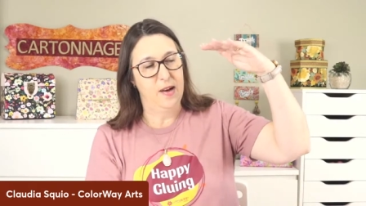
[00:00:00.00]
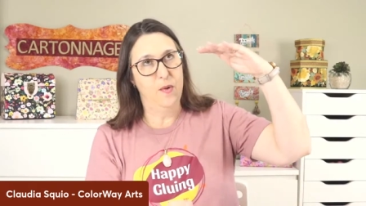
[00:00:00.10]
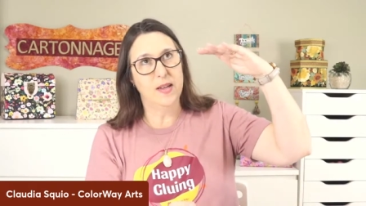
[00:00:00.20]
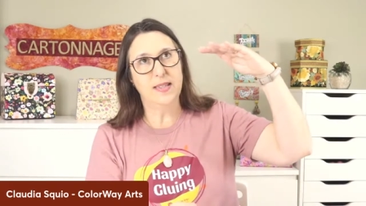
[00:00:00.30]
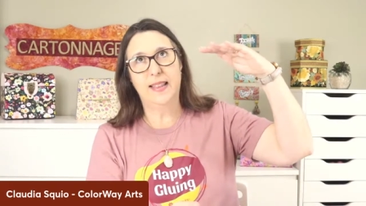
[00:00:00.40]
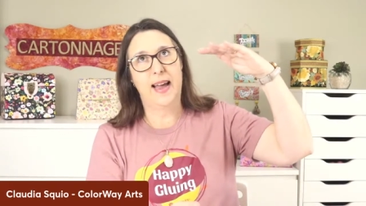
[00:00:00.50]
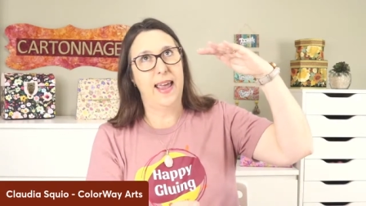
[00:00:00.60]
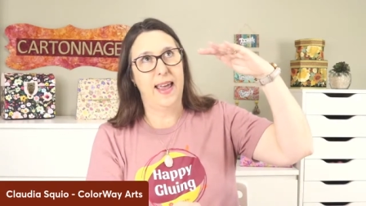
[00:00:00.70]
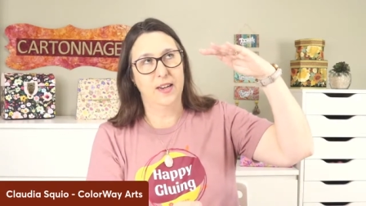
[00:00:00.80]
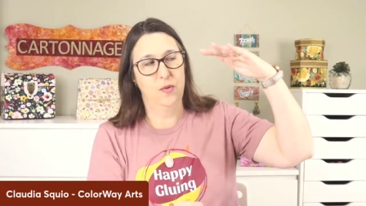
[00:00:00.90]
wasn't that
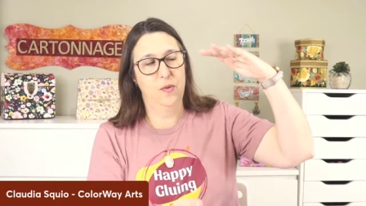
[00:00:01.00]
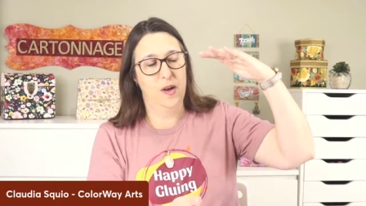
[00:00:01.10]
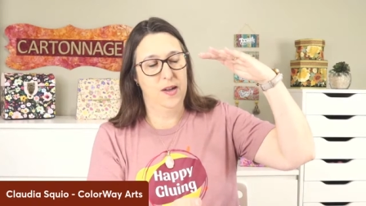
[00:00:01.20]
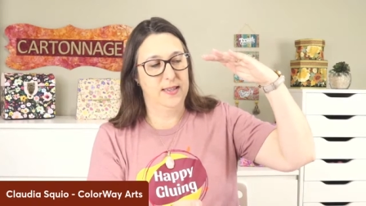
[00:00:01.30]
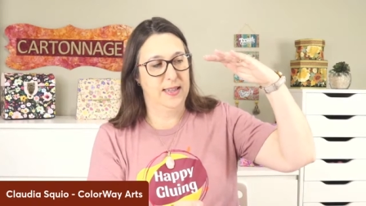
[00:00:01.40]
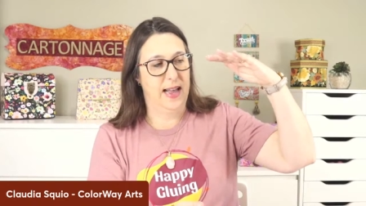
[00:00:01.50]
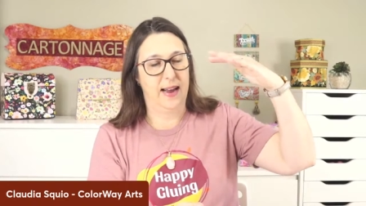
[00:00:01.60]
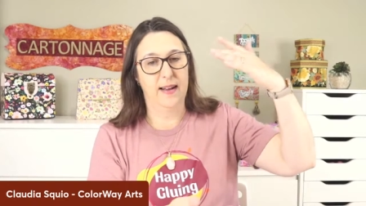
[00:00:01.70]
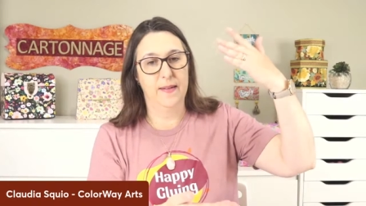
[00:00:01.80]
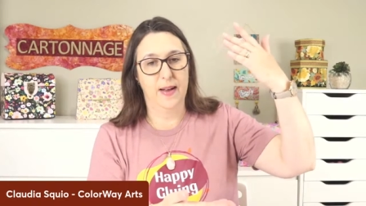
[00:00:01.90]
angel was
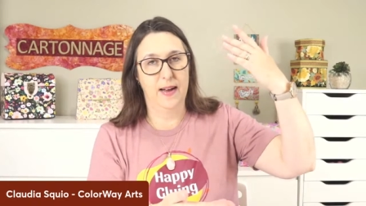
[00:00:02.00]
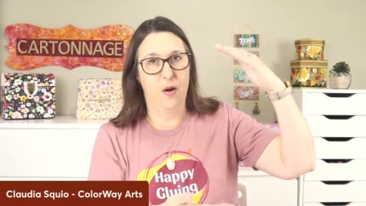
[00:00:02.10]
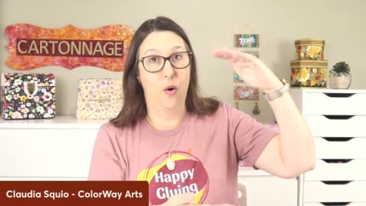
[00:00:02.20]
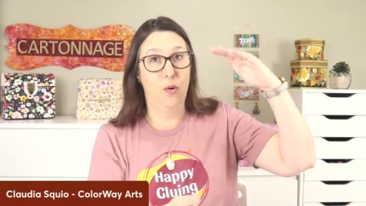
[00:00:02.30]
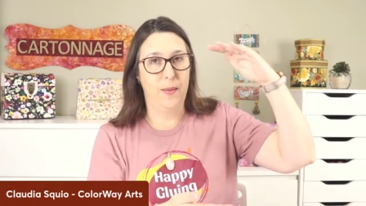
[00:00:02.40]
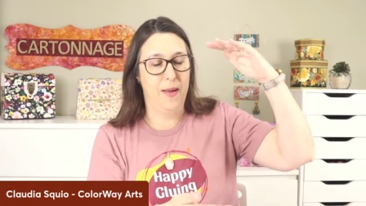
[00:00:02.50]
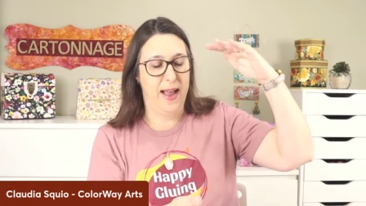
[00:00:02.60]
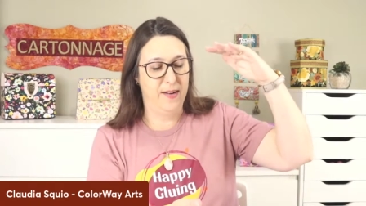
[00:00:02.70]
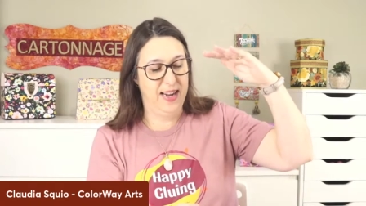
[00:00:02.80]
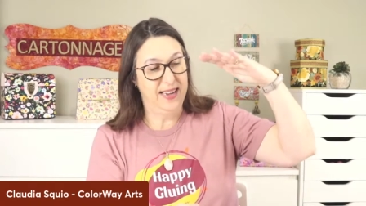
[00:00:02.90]
like uh, Holy
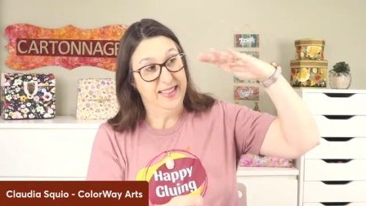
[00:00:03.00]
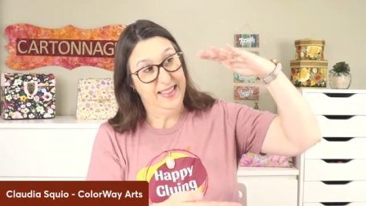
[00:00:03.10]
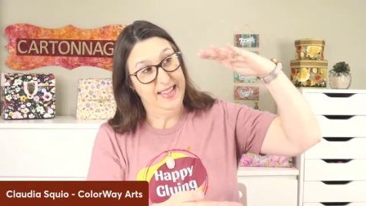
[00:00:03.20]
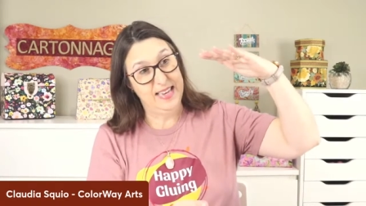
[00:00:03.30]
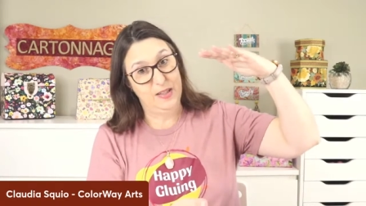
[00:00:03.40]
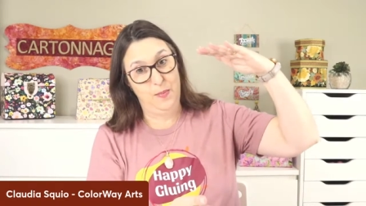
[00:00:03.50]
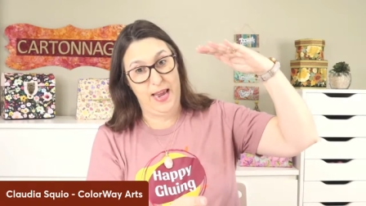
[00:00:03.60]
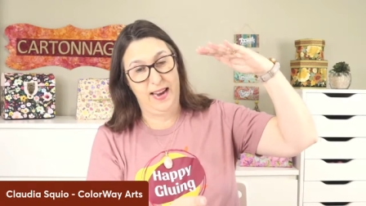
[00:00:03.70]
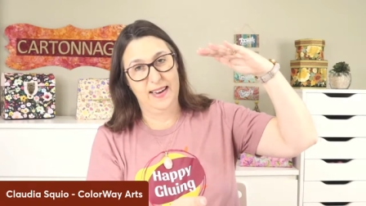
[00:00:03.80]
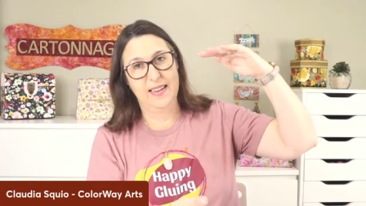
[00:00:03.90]
Mary, this
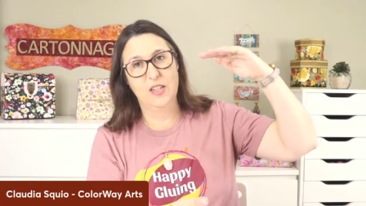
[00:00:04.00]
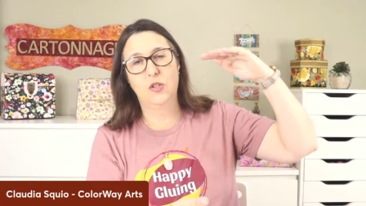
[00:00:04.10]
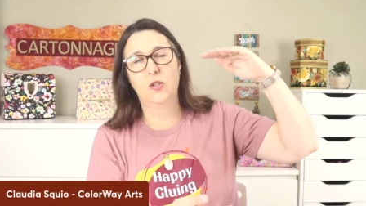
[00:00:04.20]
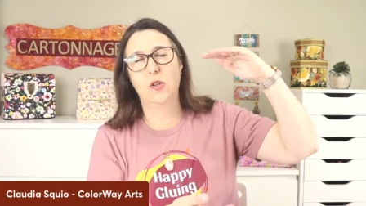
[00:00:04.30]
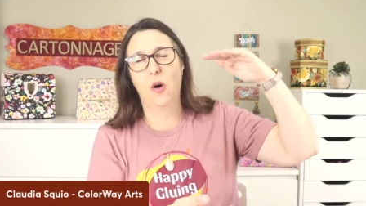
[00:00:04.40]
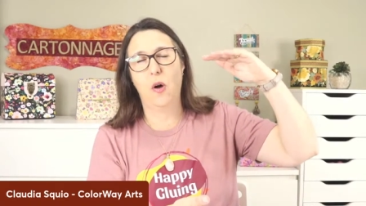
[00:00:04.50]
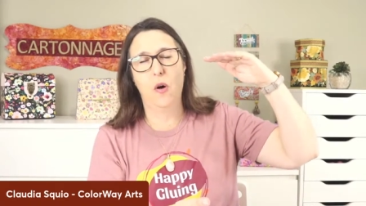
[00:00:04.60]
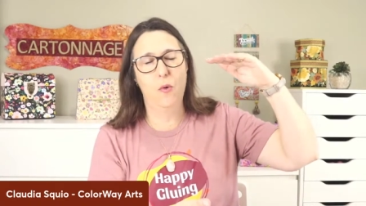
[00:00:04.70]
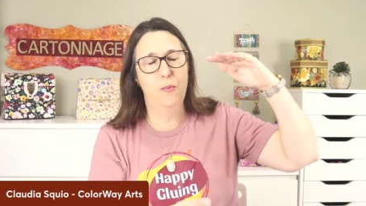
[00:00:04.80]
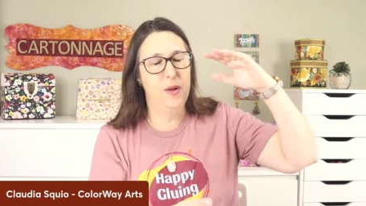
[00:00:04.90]
big,
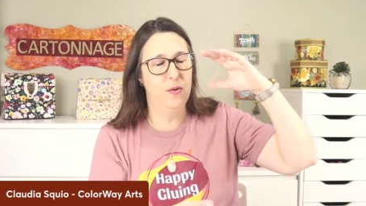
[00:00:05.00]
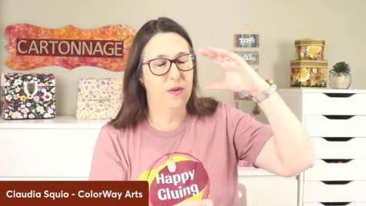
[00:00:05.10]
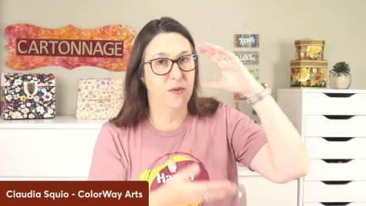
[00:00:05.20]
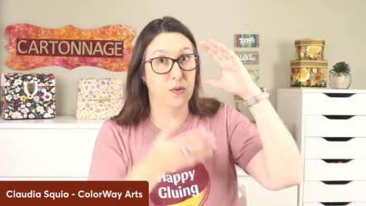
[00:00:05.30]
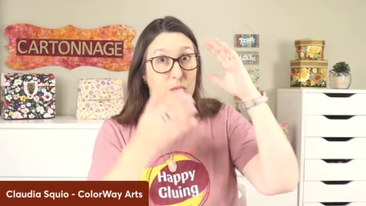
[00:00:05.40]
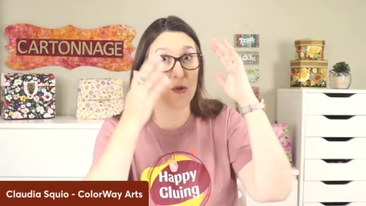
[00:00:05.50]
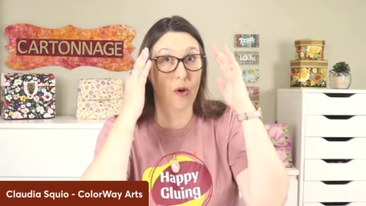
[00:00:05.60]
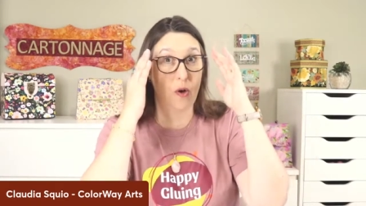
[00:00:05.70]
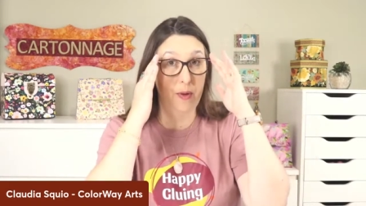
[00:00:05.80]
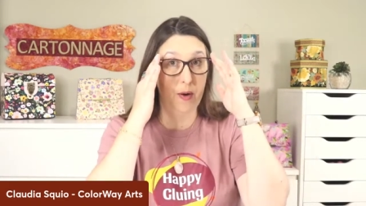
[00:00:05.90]
so beautiful,
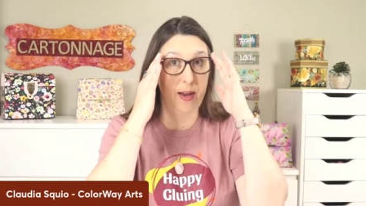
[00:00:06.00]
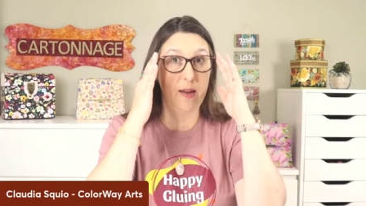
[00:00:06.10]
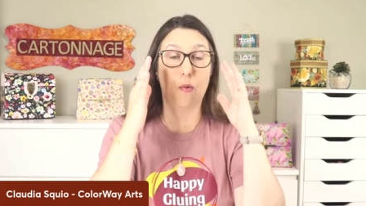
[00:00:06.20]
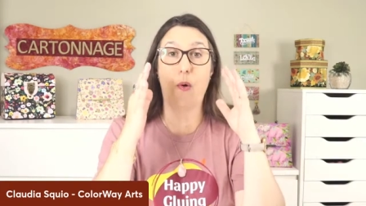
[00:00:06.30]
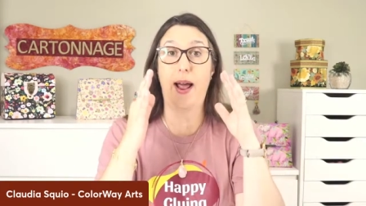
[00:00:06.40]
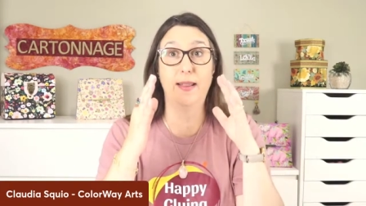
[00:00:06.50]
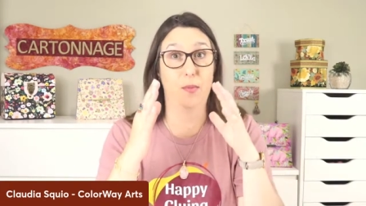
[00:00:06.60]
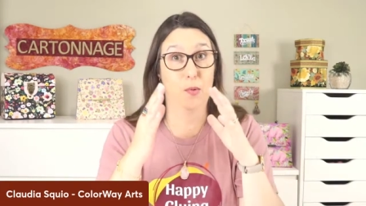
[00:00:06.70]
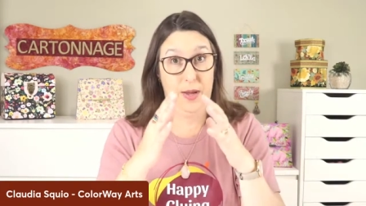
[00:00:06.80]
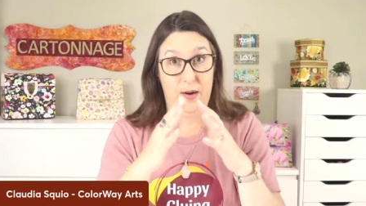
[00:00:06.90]
so be-
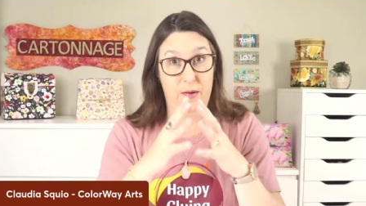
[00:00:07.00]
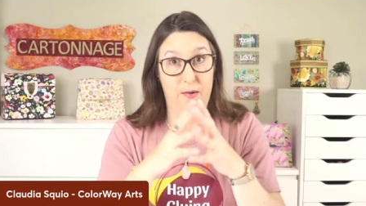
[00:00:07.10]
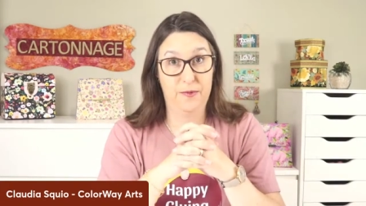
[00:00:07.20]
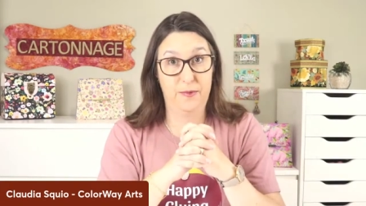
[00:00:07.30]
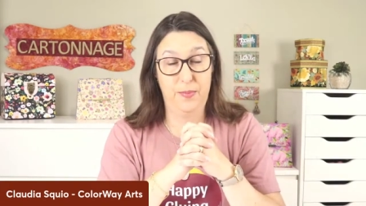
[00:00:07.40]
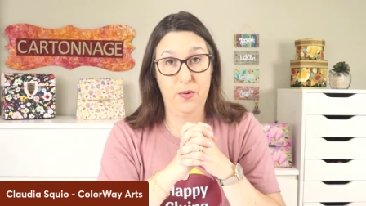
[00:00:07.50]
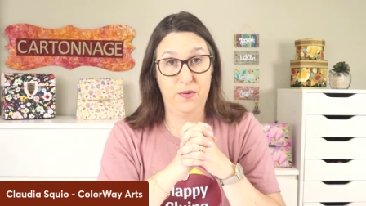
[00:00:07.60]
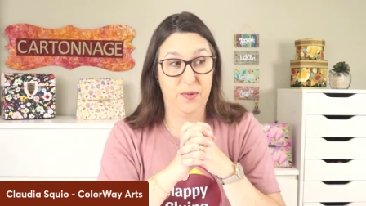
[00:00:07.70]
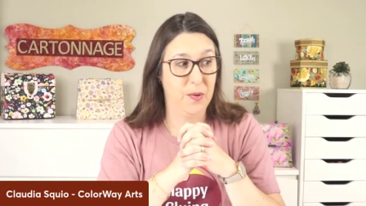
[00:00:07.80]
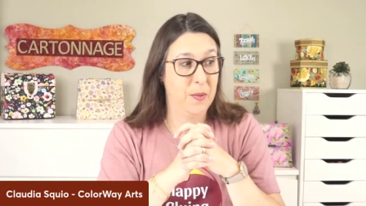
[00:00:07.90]
incredible, be-
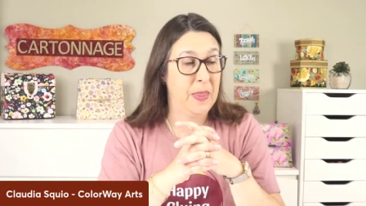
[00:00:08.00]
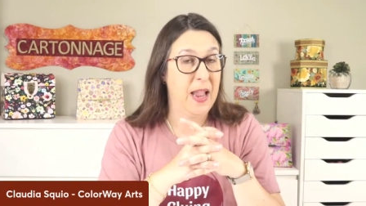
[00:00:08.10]
beautiful.